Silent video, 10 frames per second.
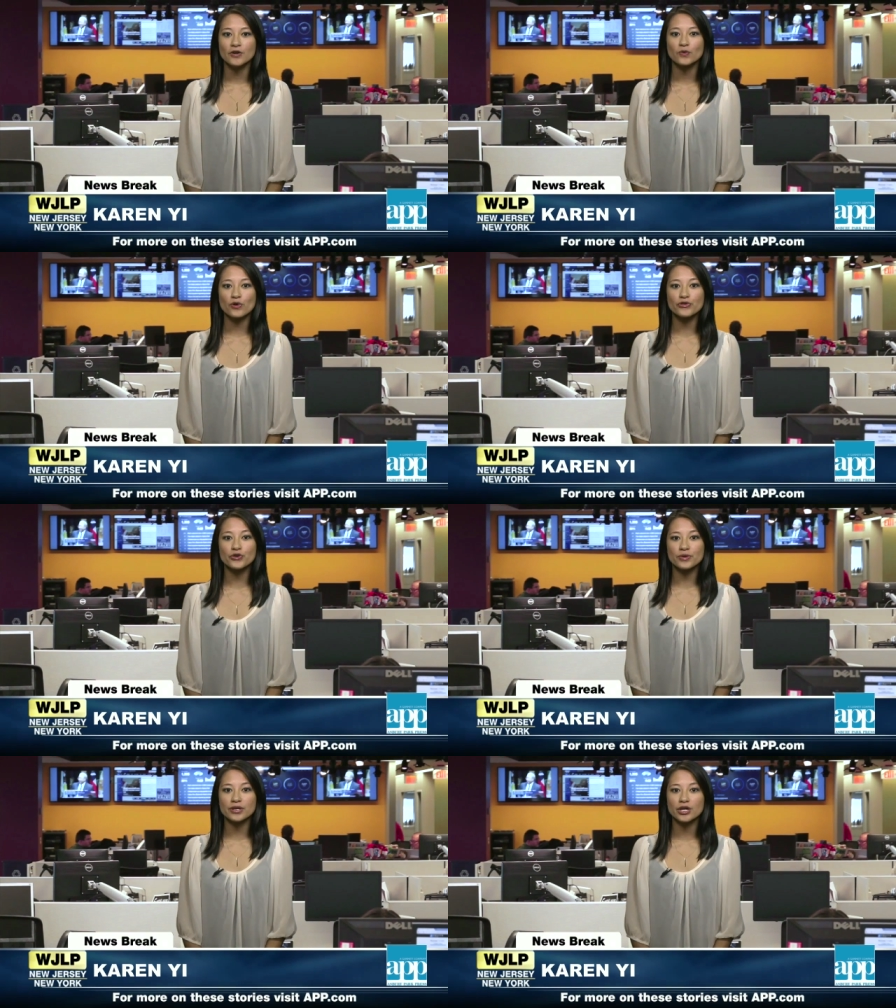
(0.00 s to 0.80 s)
North
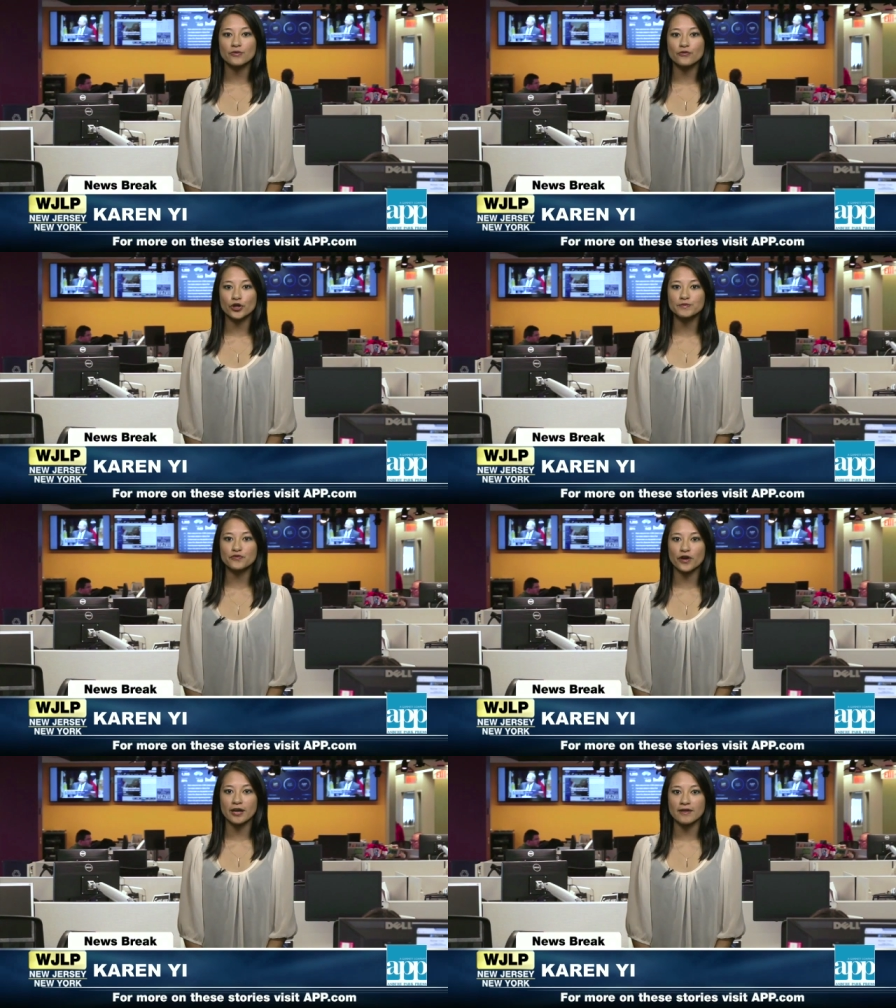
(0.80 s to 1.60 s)
Korea confirmed
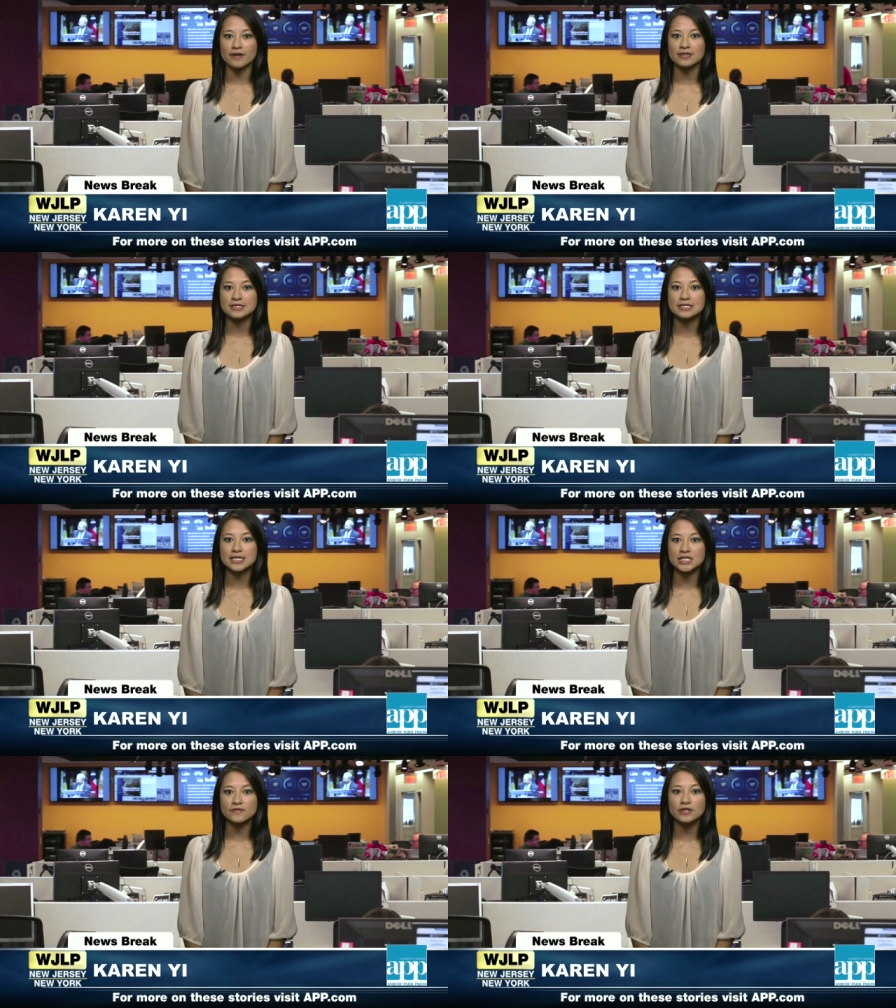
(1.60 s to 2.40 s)
Friday that it
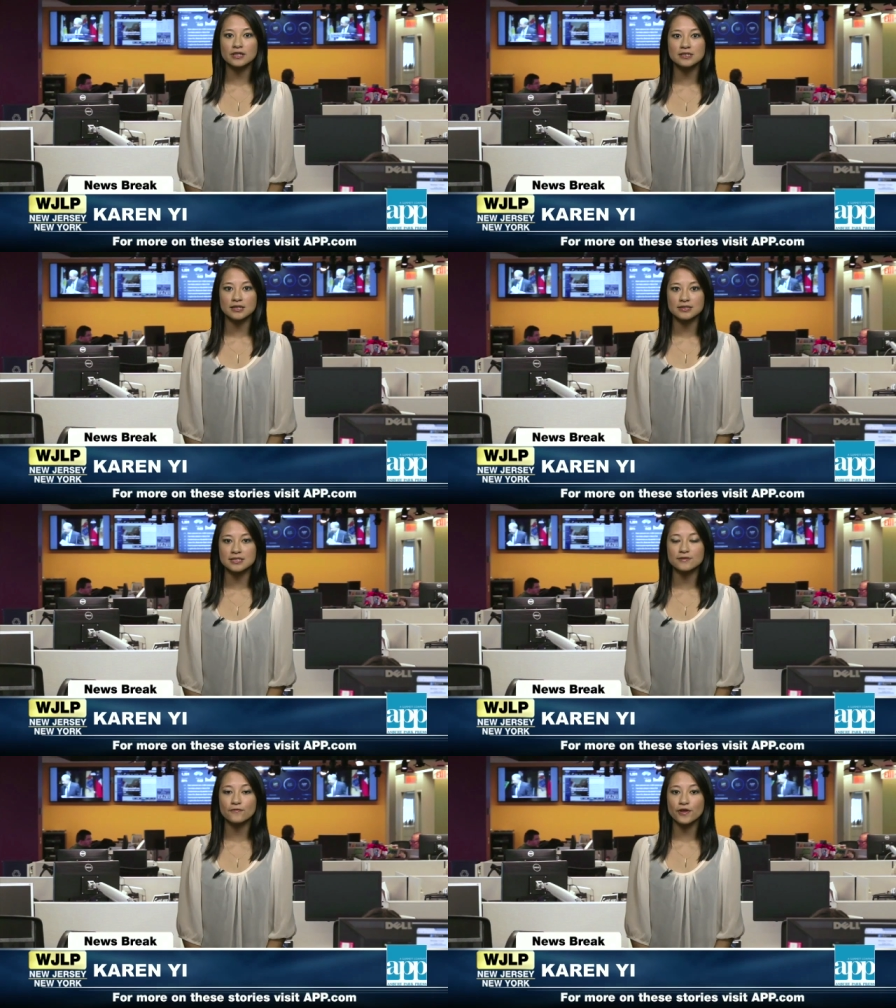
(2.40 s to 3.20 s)
successfully conducted
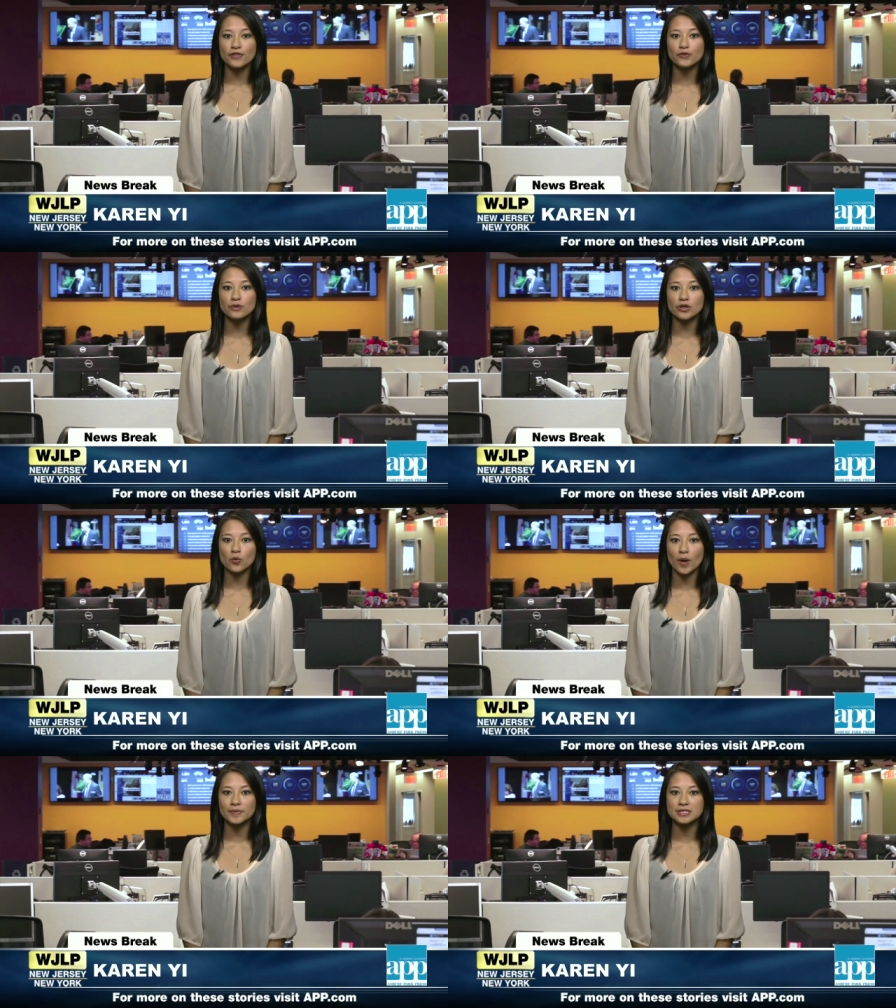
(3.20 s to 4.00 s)
its fifth
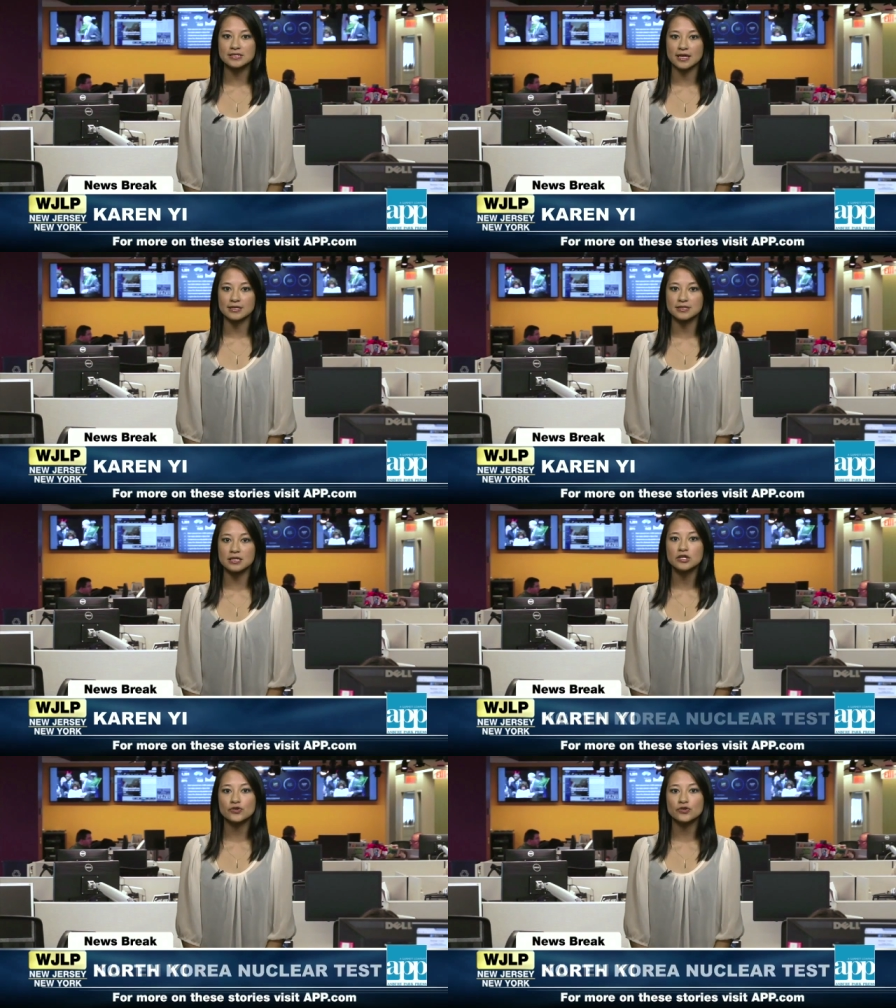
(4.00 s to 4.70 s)
nuclear weapons test,